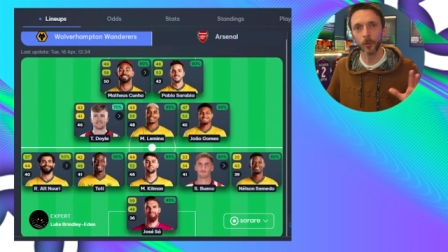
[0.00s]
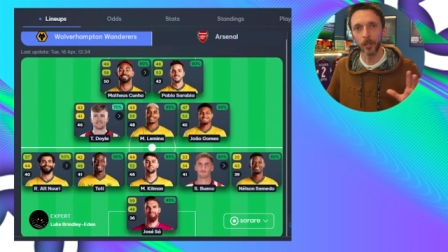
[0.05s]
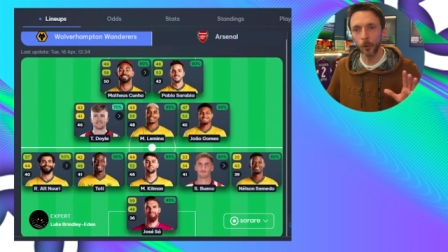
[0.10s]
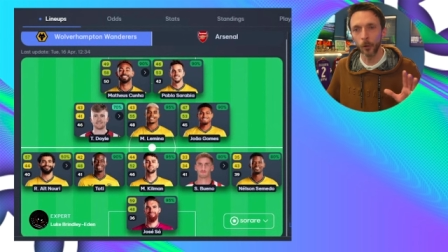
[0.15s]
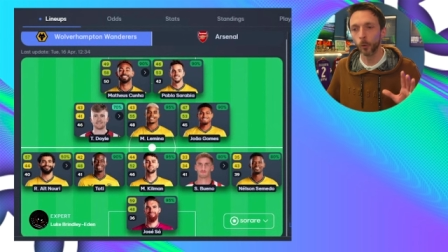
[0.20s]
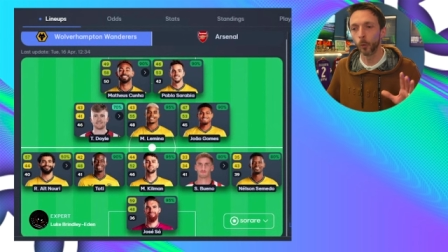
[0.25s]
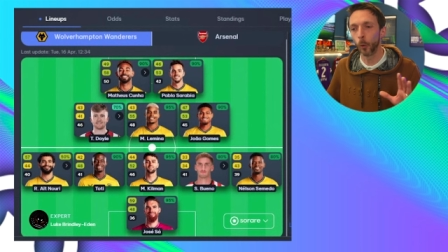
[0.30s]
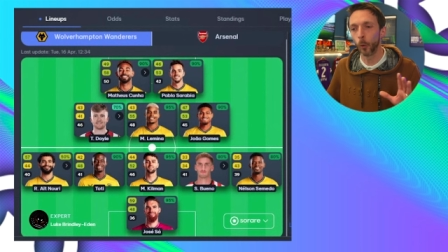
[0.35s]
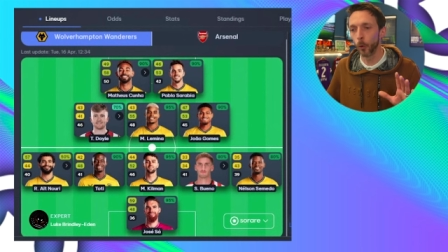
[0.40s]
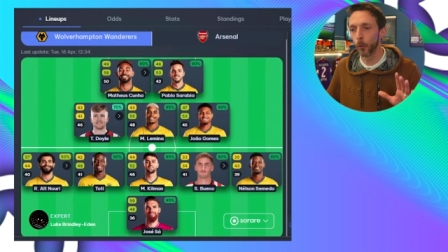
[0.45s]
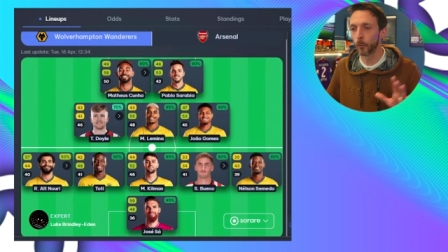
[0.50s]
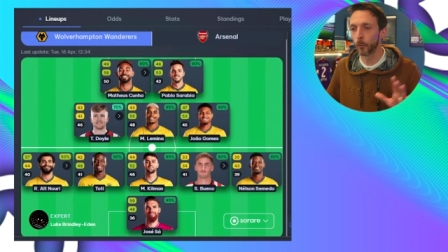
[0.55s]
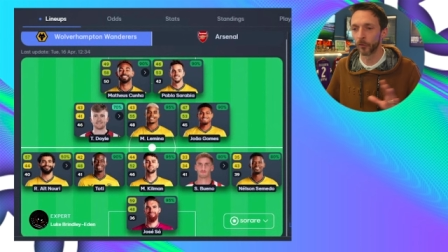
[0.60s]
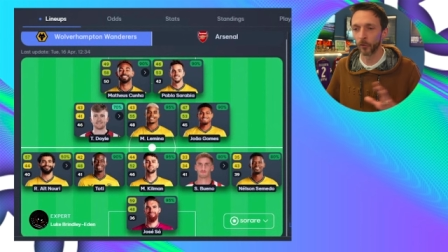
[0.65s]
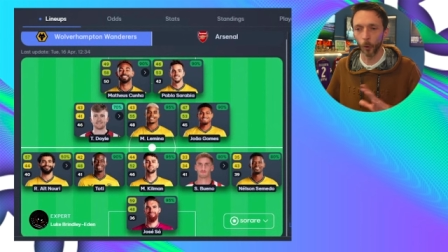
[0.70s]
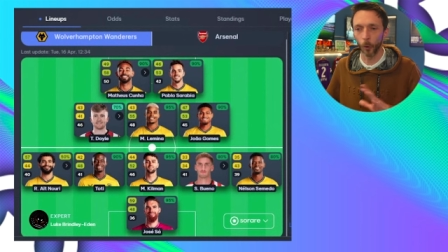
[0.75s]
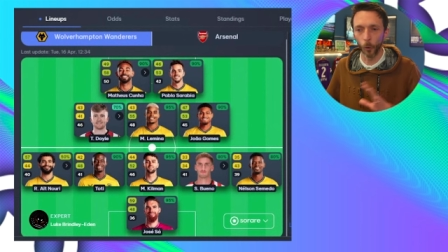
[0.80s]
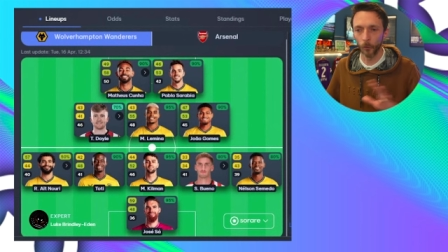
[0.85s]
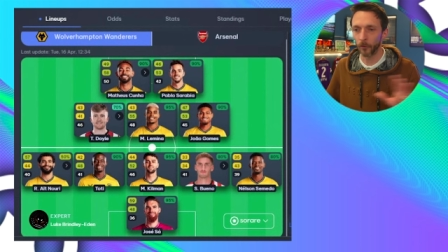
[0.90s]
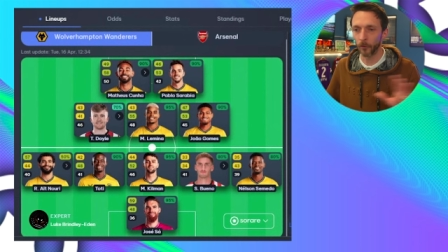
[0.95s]
O'Neill,
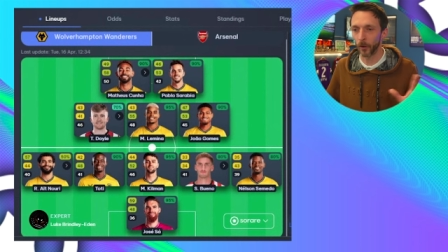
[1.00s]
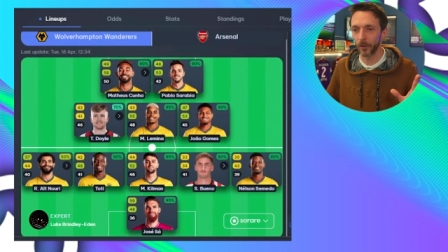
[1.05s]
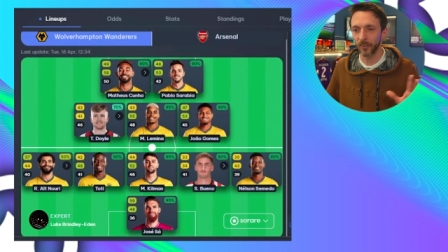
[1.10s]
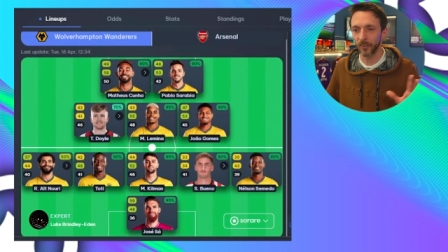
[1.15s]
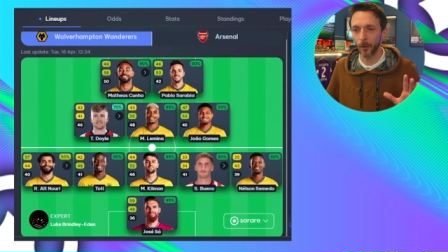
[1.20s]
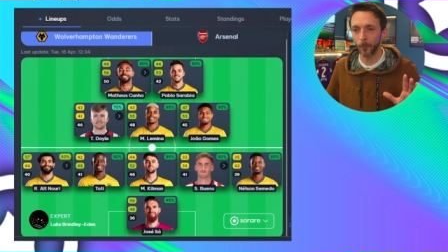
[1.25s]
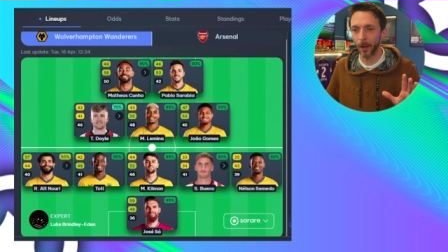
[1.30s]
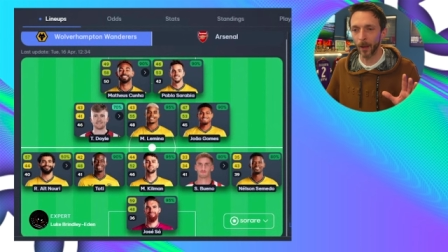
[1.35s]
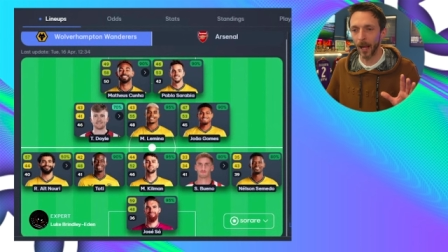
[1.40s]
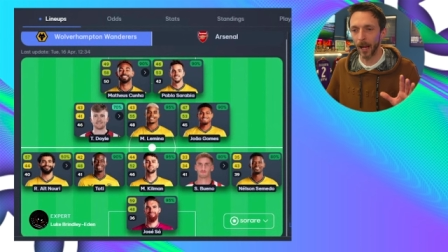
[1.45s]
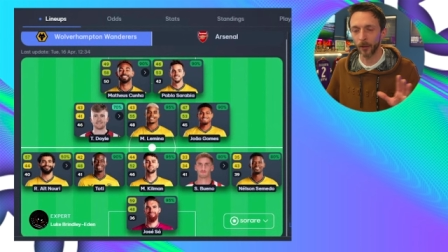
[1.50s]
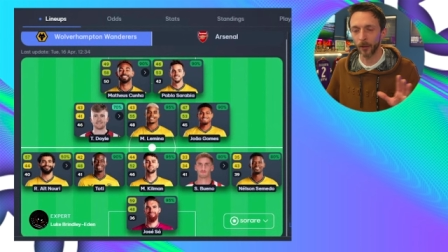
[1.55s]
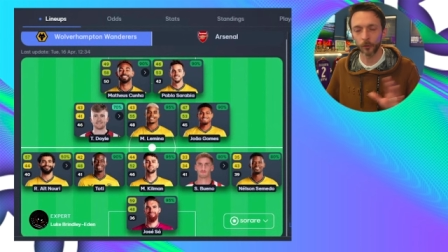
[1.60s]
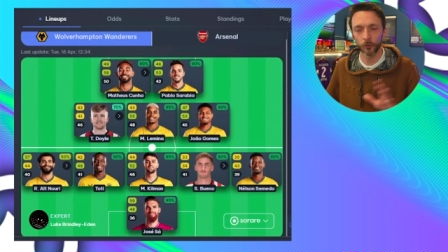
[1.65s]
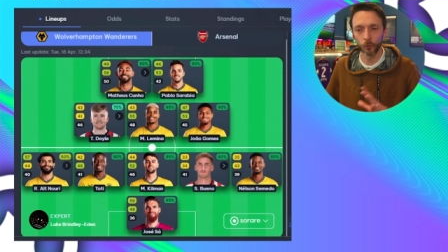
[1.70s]
Wolves front to back,